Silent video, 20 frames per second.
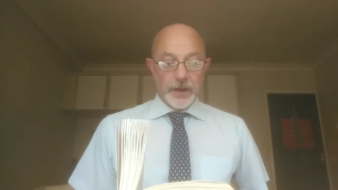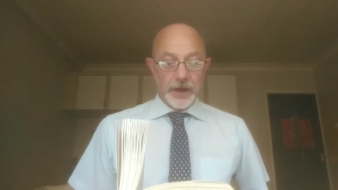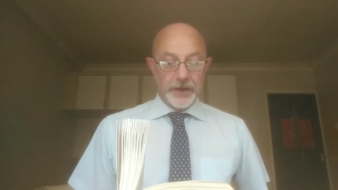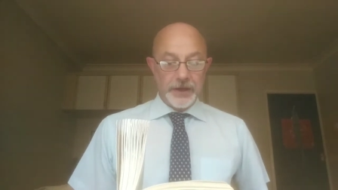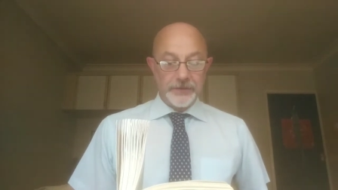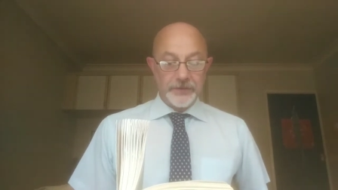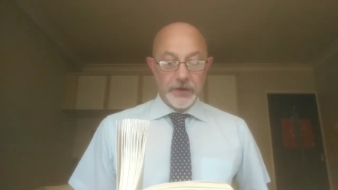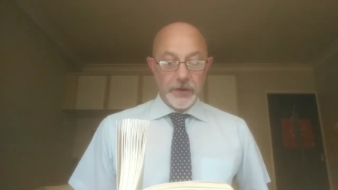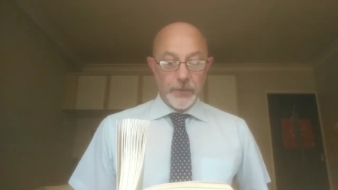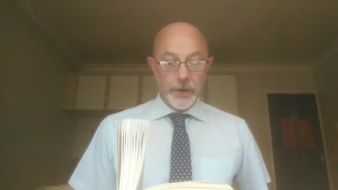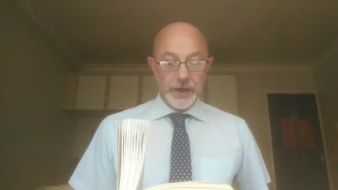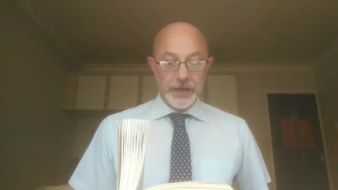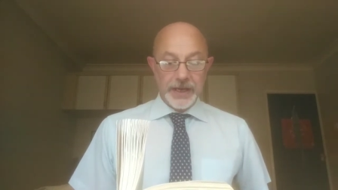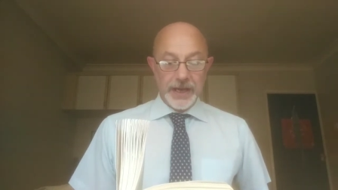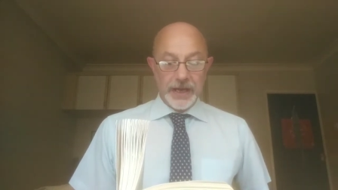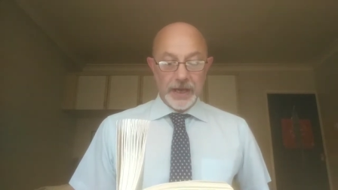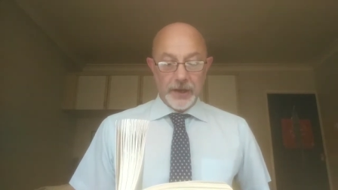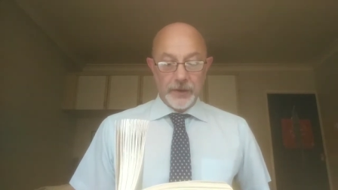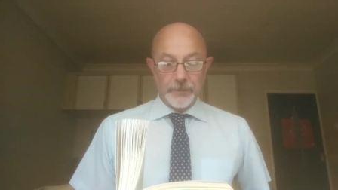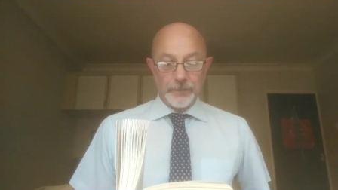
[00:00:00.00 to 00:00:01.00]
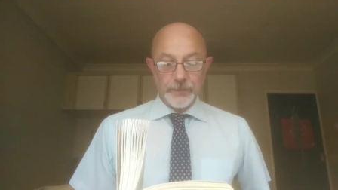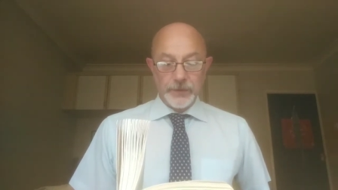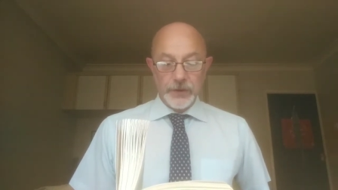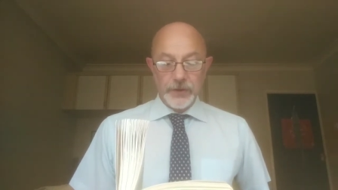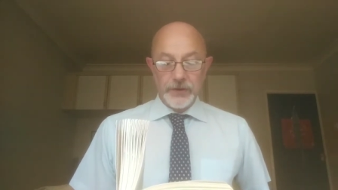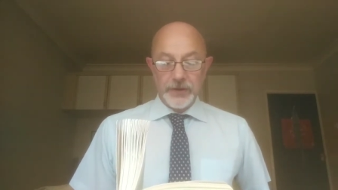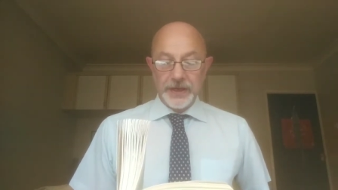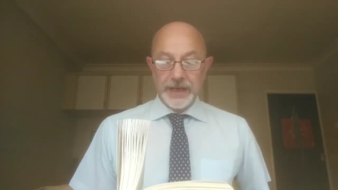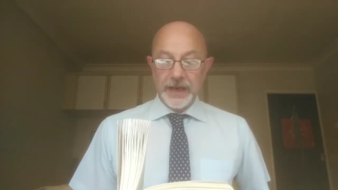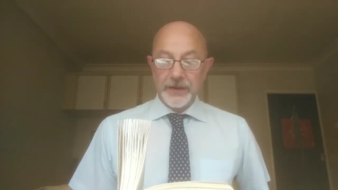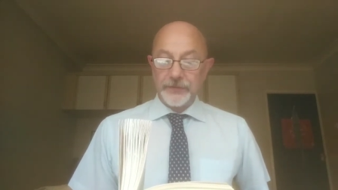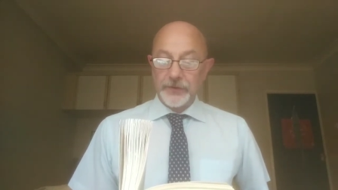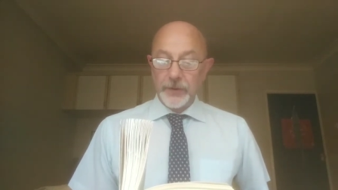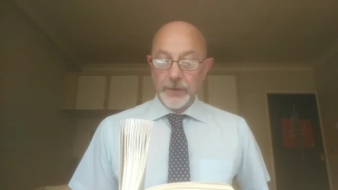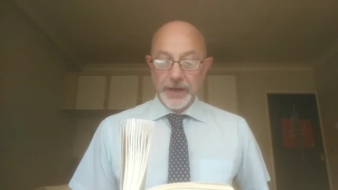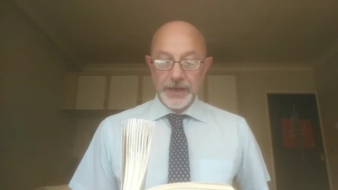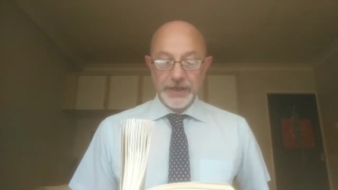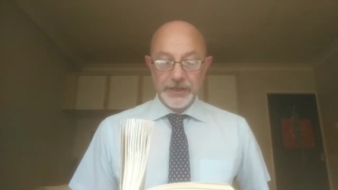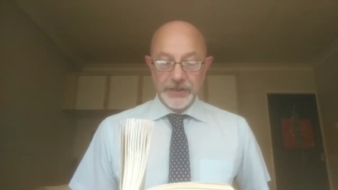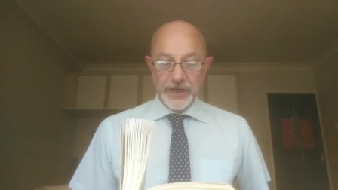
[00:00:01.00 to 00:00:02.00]
and if you are yellow, you can get
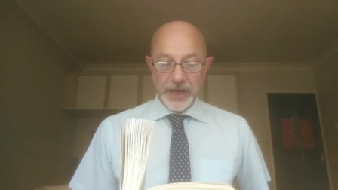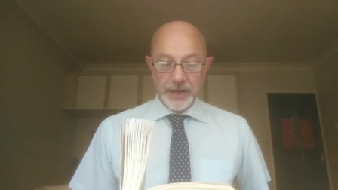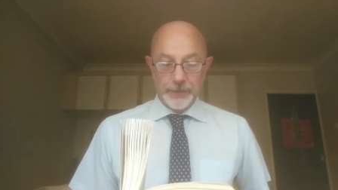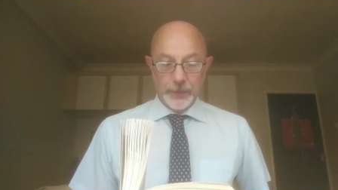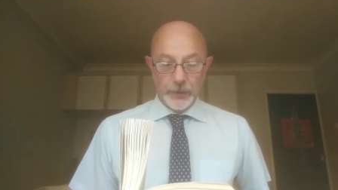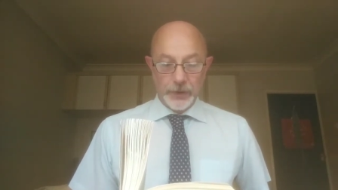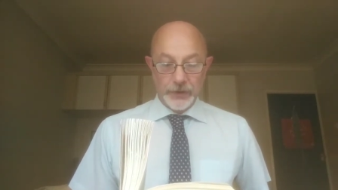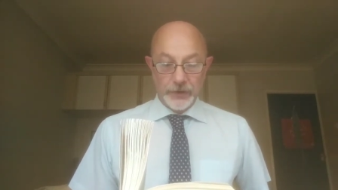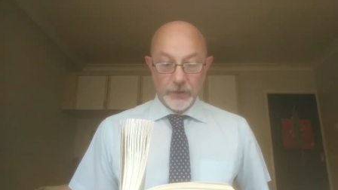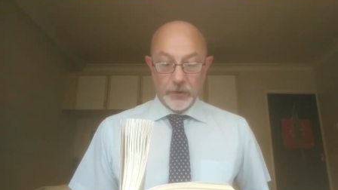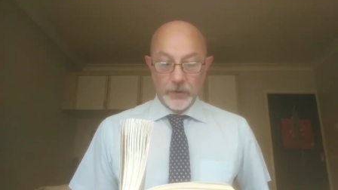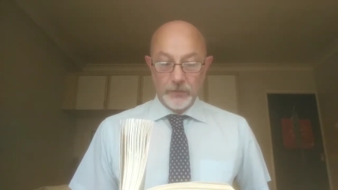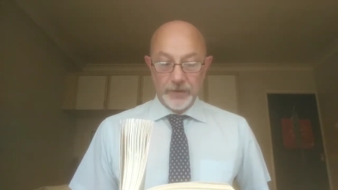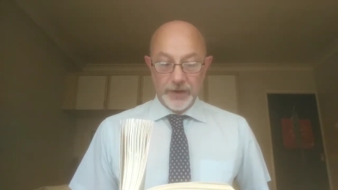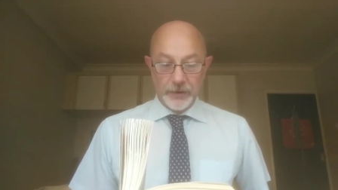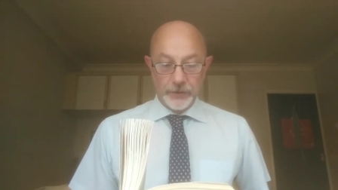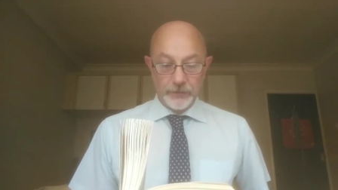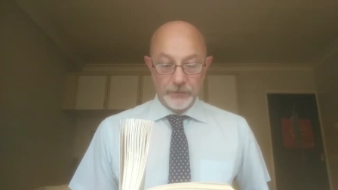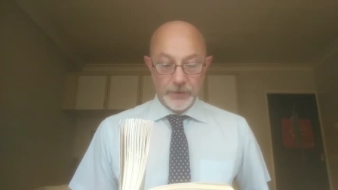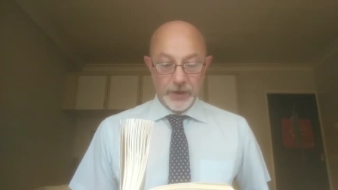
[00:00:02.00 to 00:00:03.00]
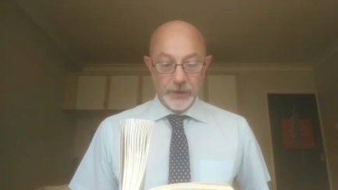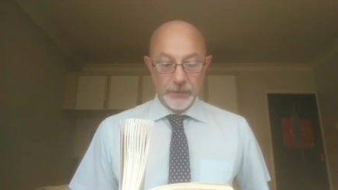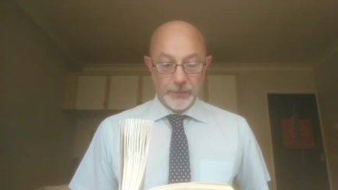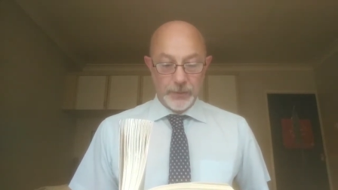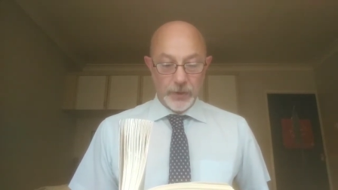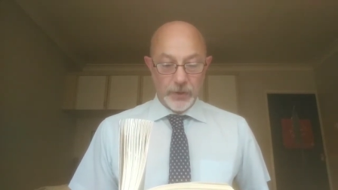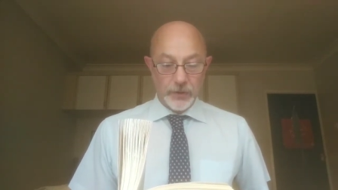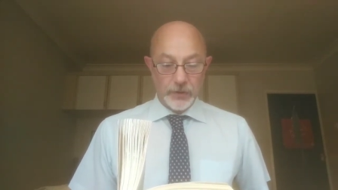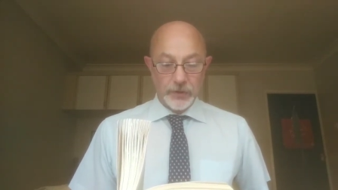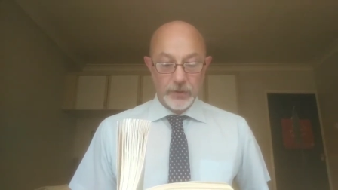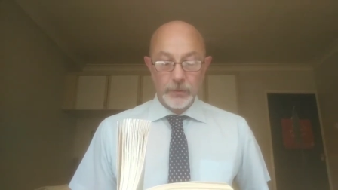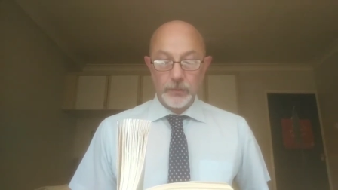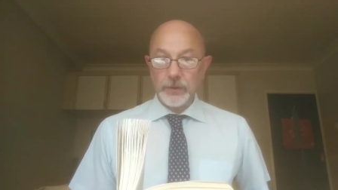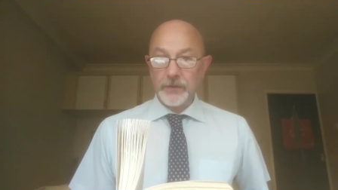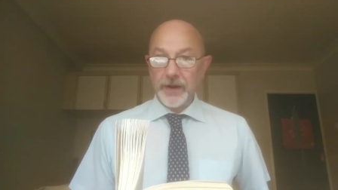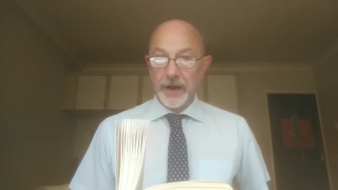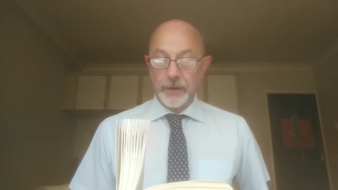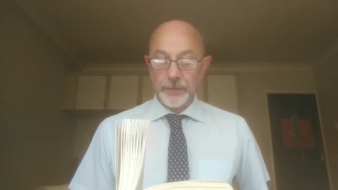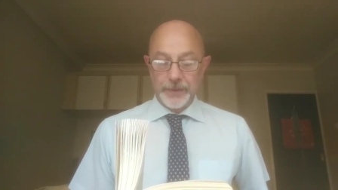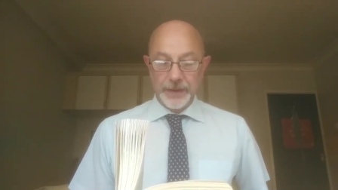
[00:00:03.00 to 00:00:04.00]
through any checkpoint or roadblock
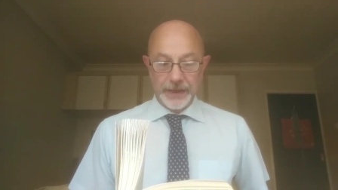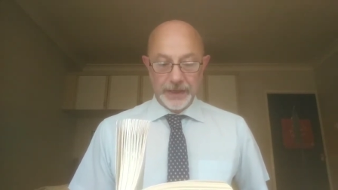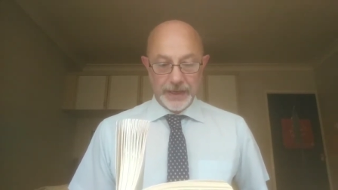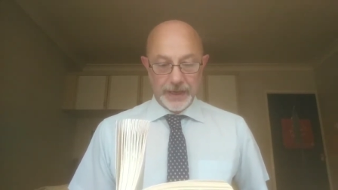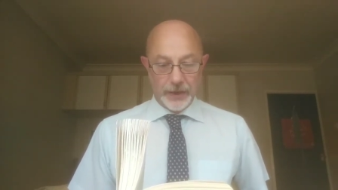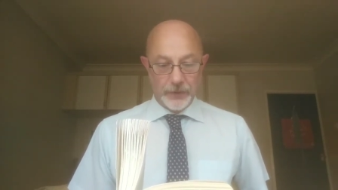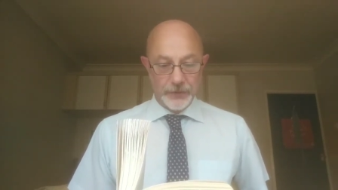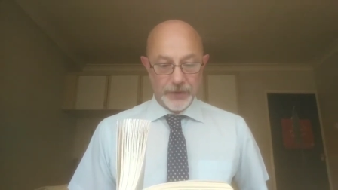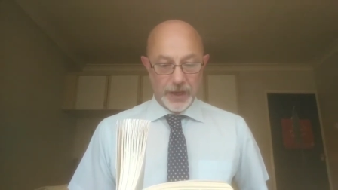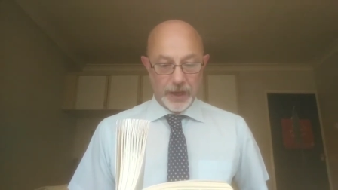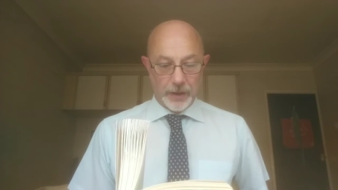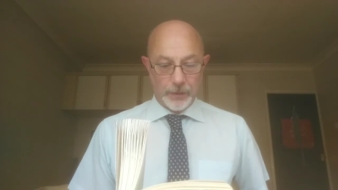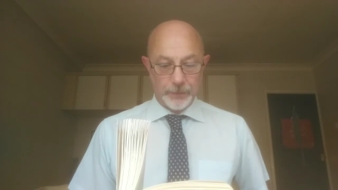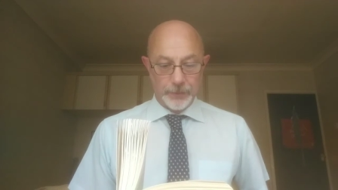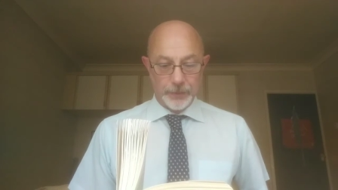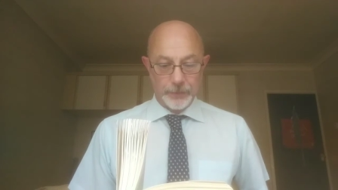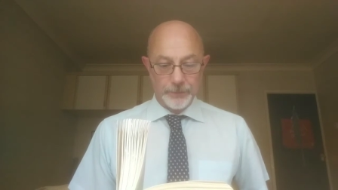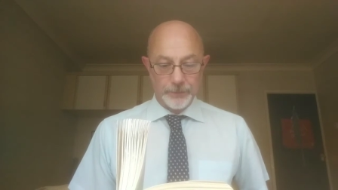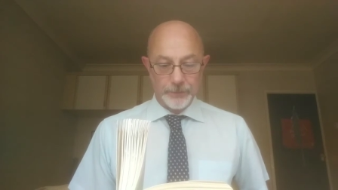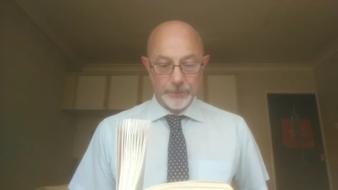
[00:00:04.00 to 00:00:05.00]
without being held up.